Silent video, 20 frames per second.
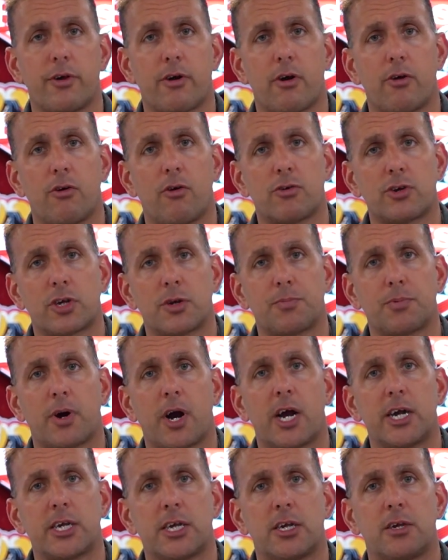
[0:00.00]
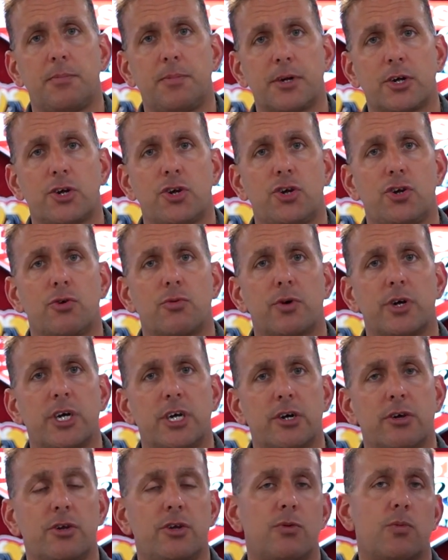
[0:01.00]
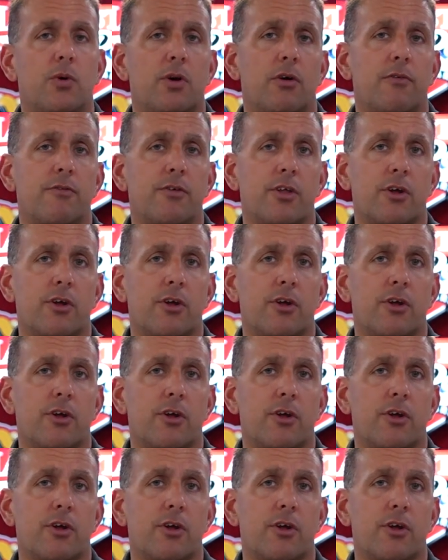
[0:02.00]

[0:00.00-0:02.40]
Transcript: There are no surprises because you were here and you went over